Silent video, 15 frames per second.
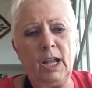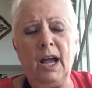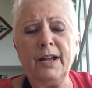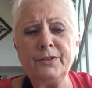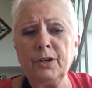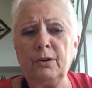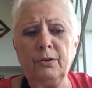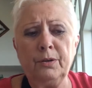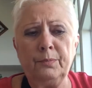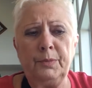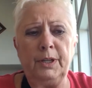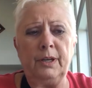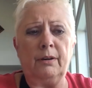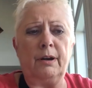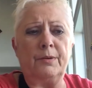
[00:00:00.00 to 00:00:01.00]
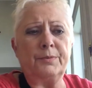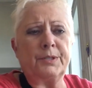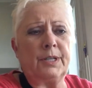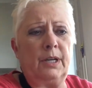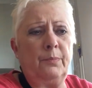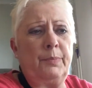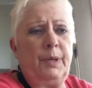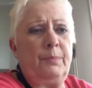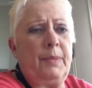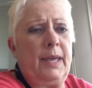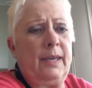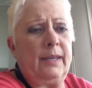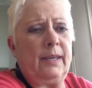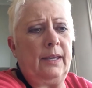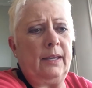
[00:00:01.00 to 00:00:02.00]
I told them, you know, I was going to be
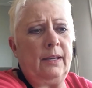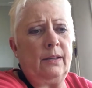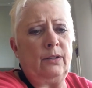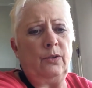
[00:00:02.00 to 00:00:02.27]
making